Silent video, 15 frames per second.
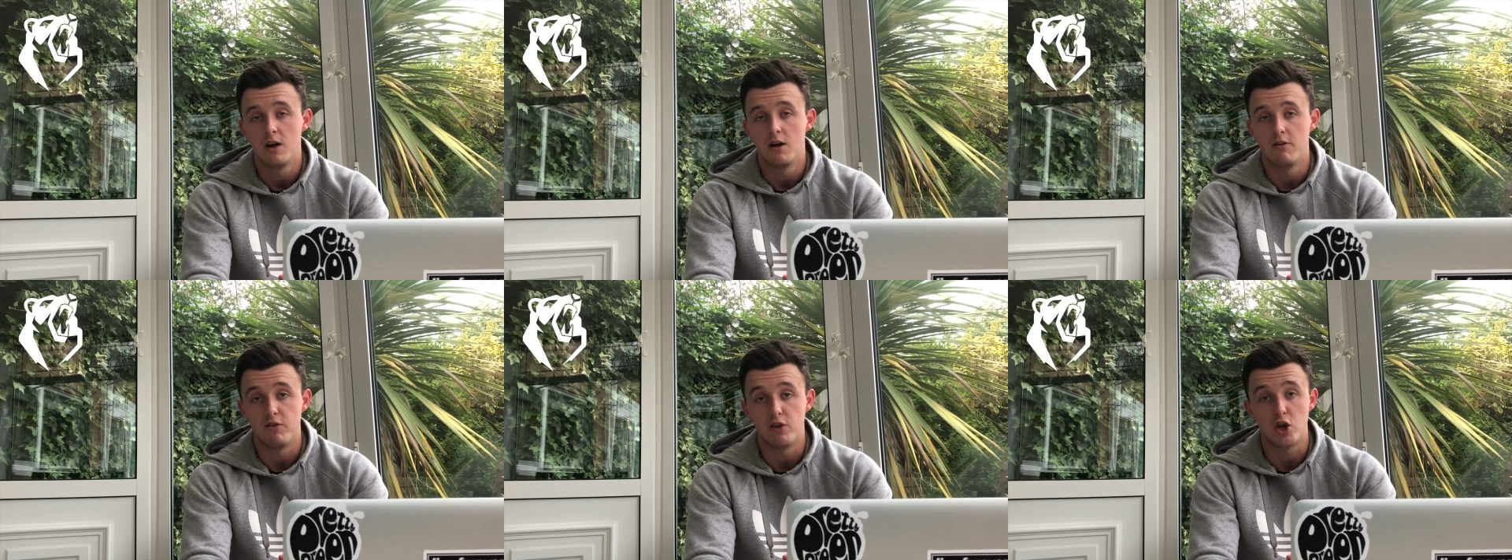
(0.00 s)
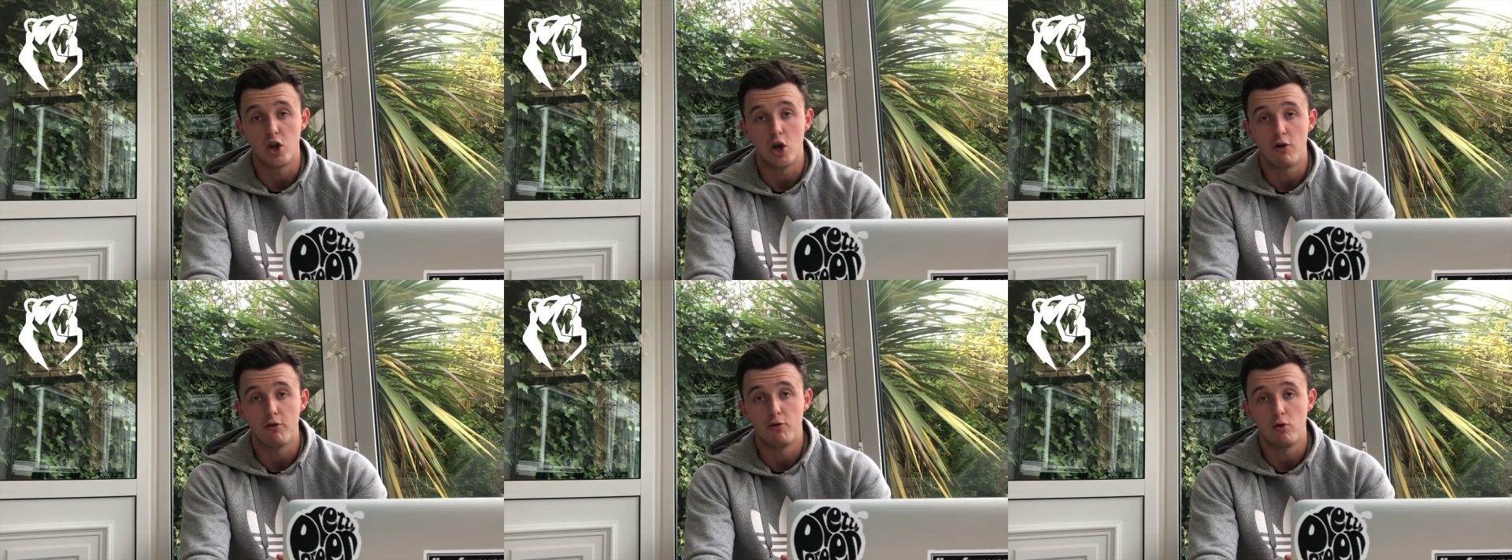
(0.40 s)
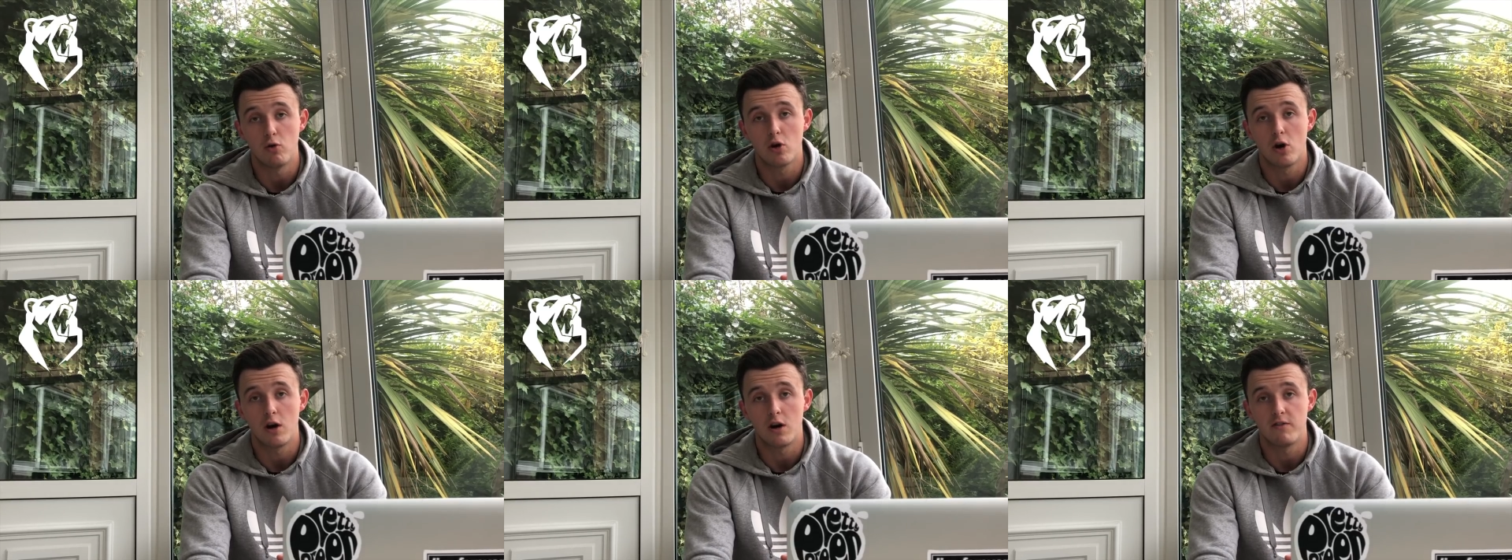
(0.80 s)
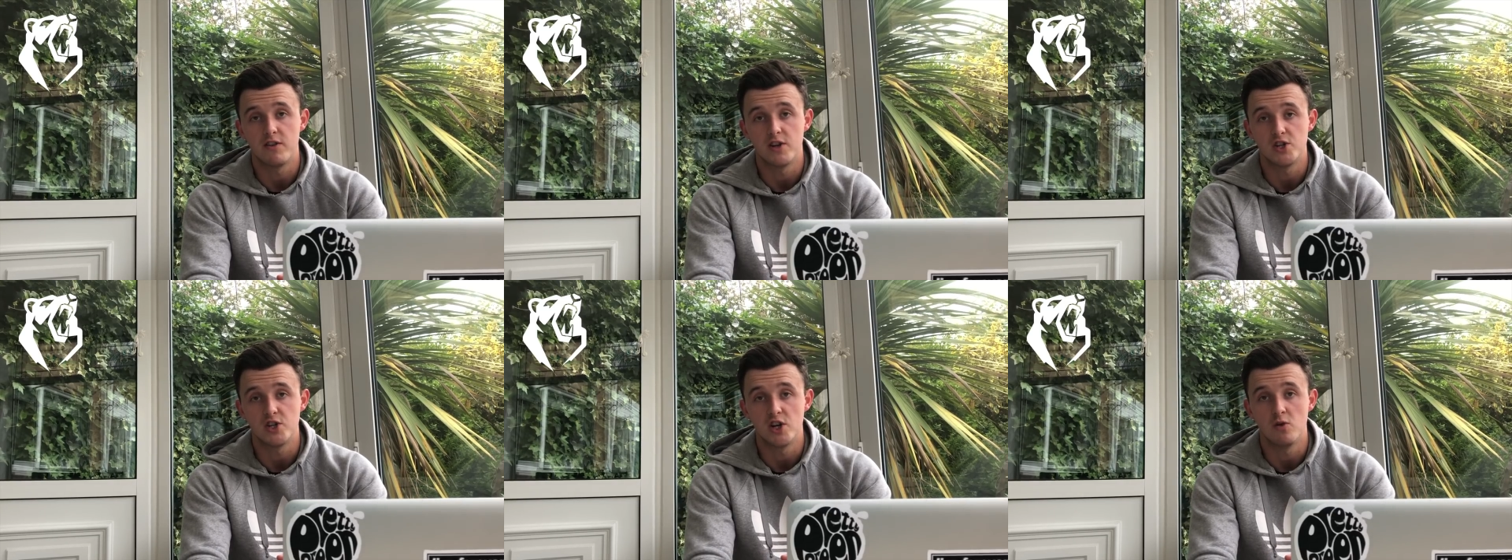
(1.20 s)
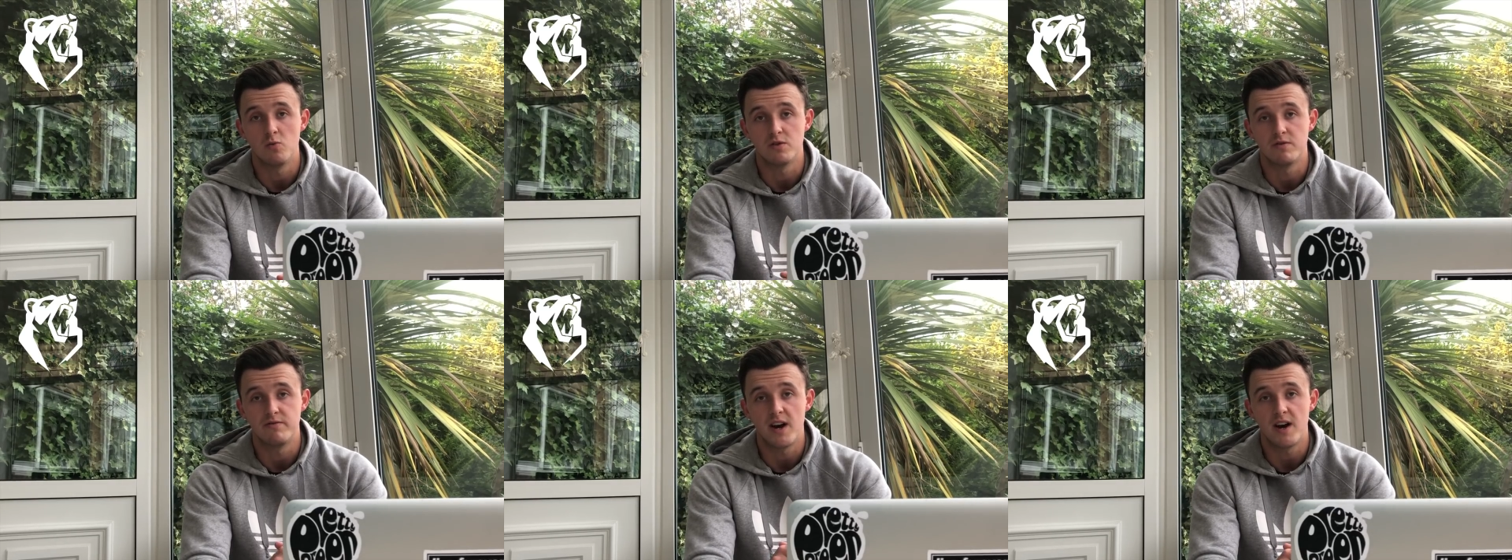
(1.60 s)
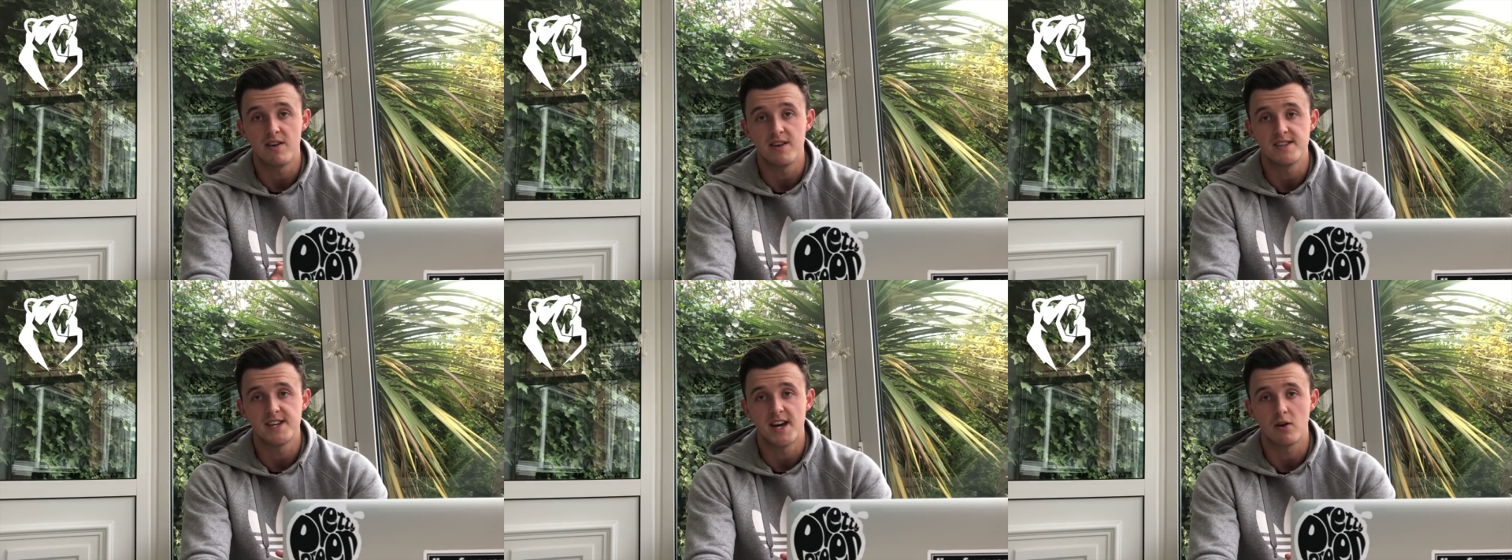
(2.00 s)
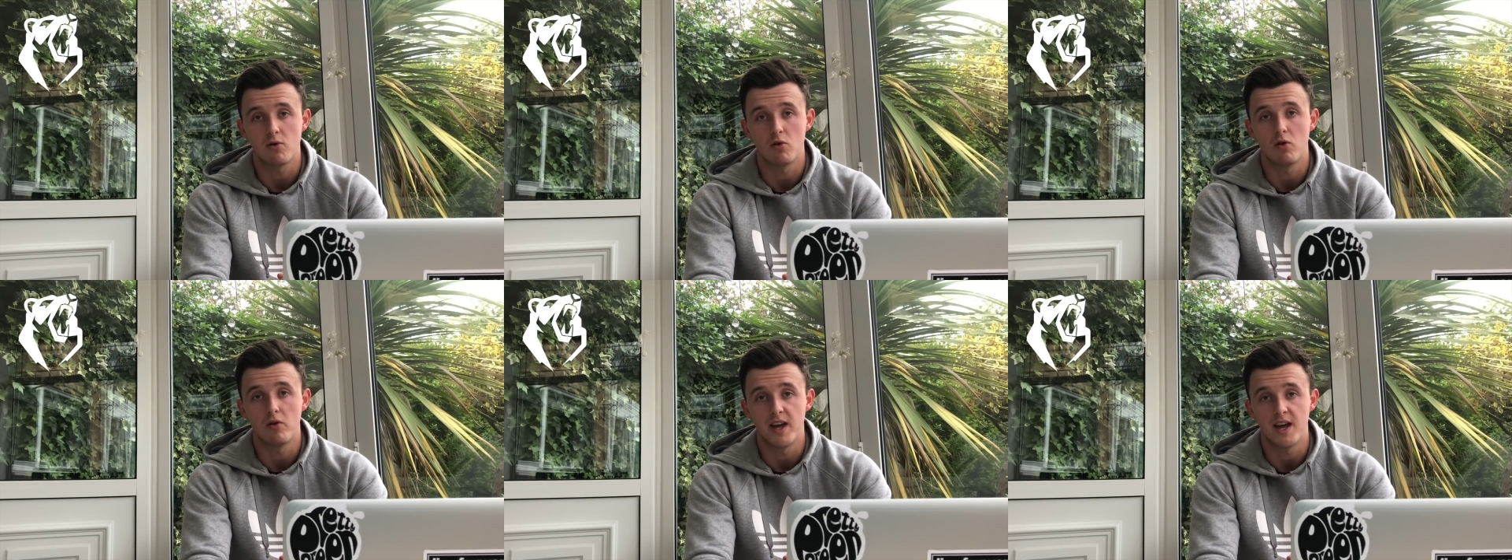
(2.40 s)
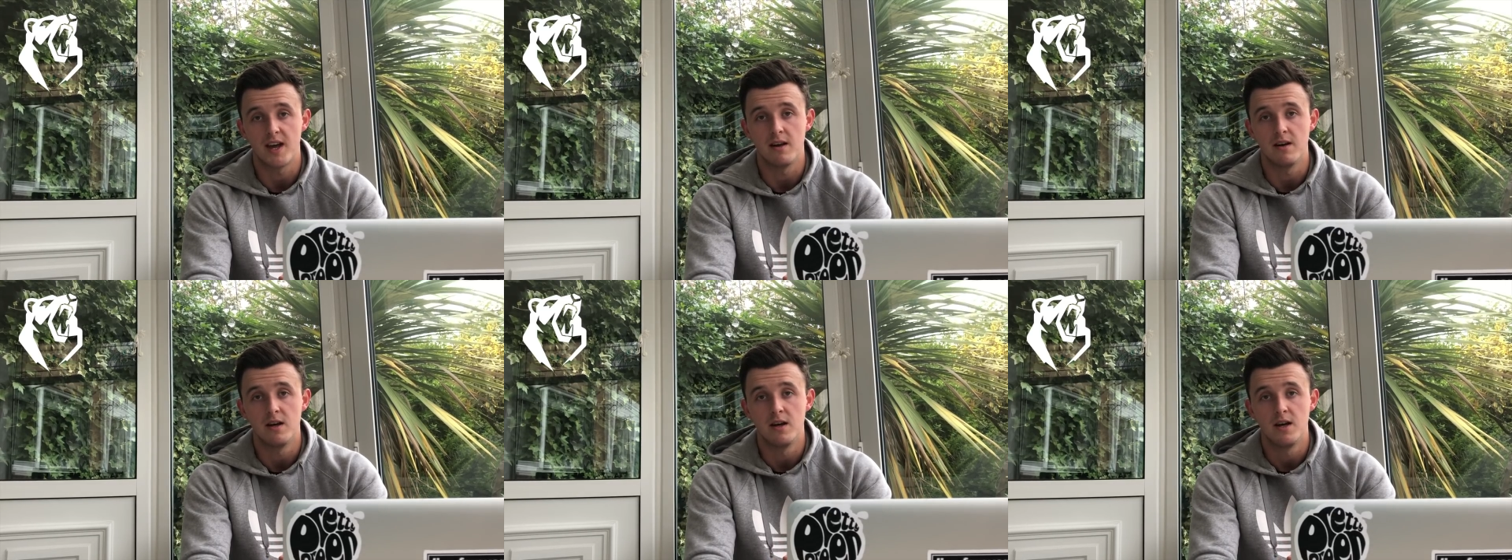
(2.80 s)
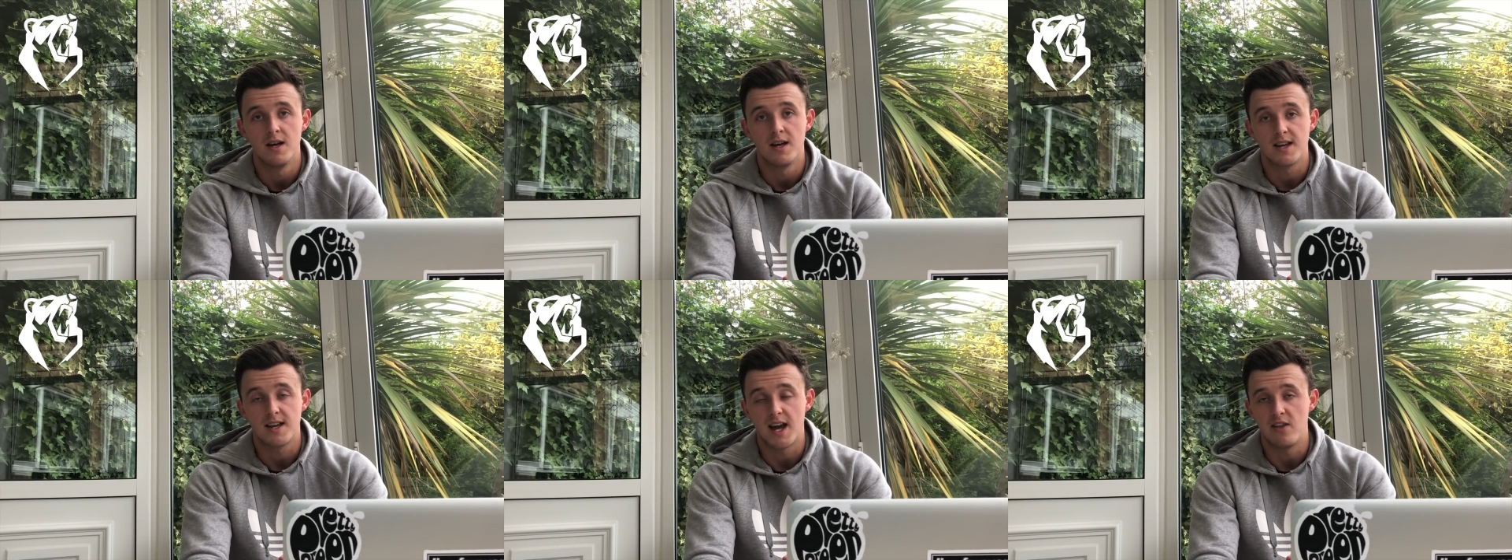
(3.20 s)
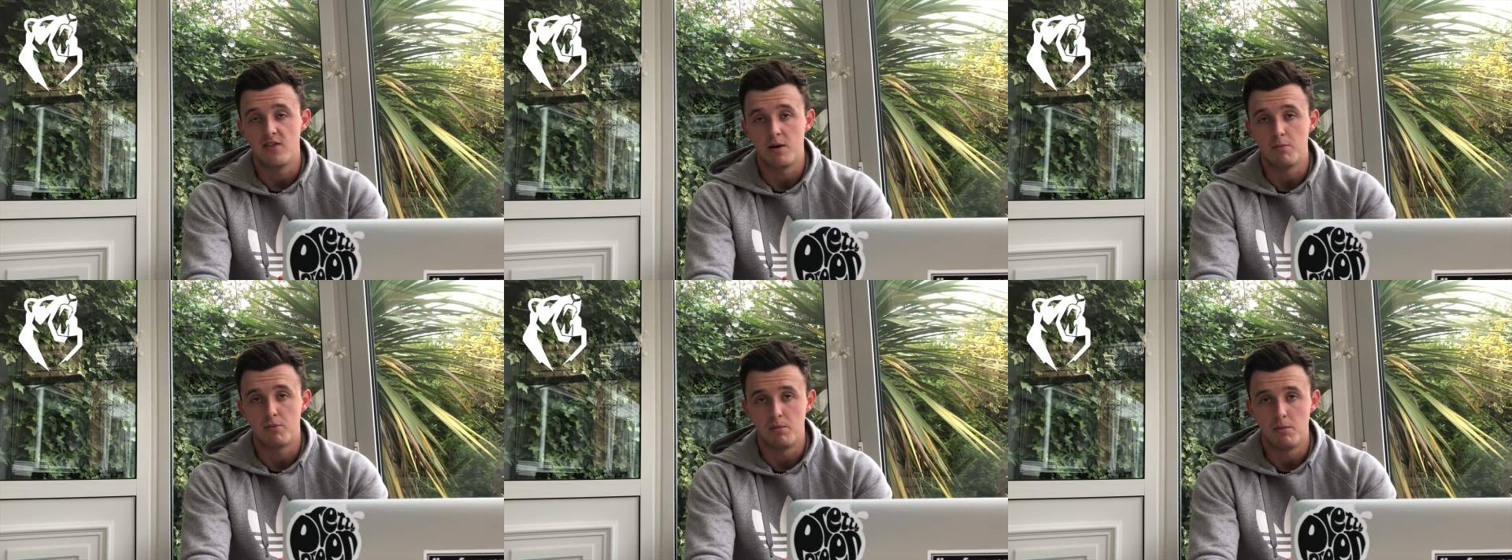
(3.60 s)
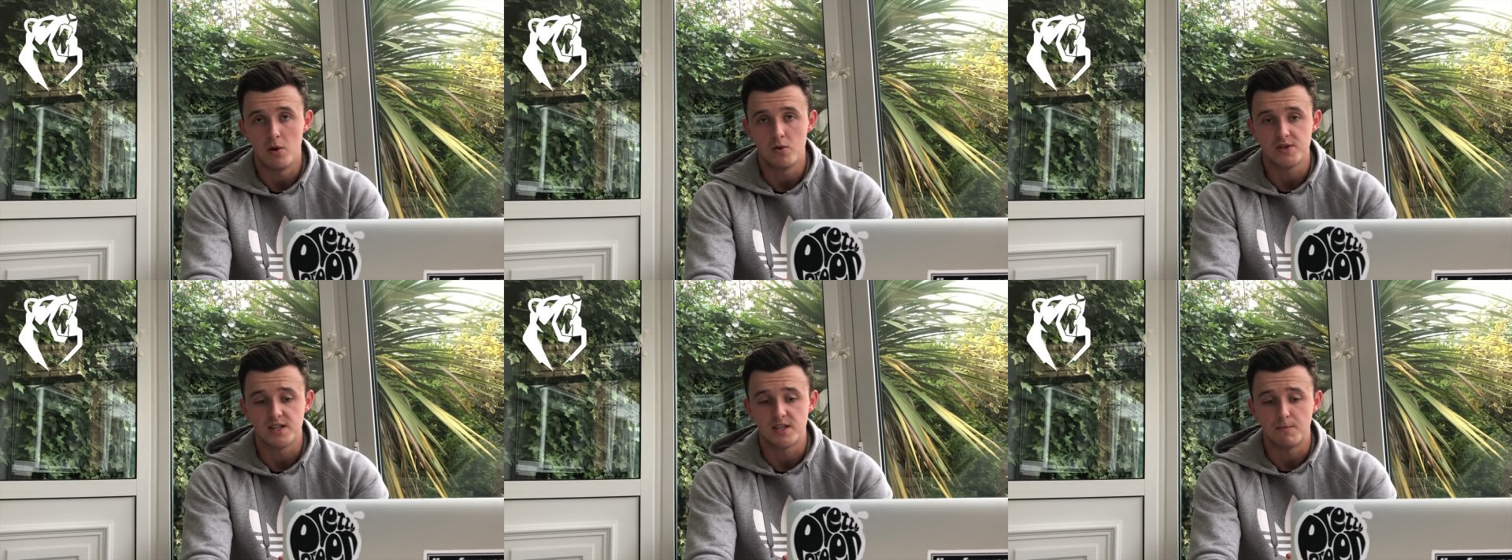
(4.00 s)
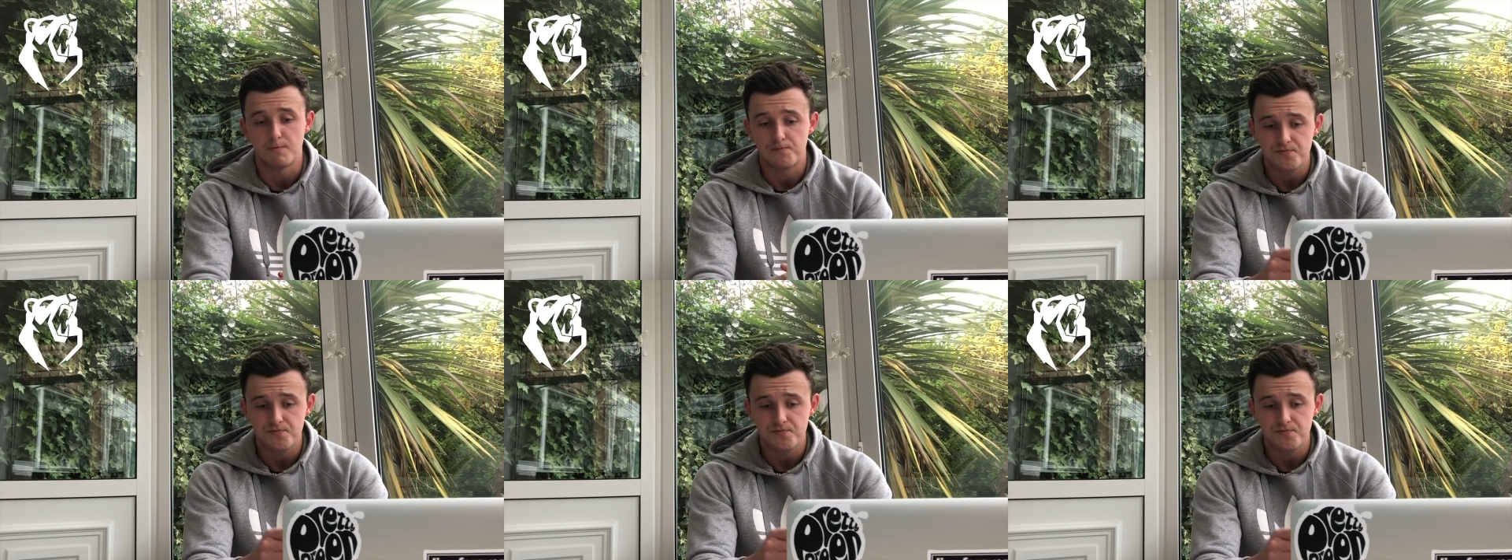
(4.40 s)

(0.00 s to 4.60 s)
of the year for Cardiff this year, was very integral in getting them promoted.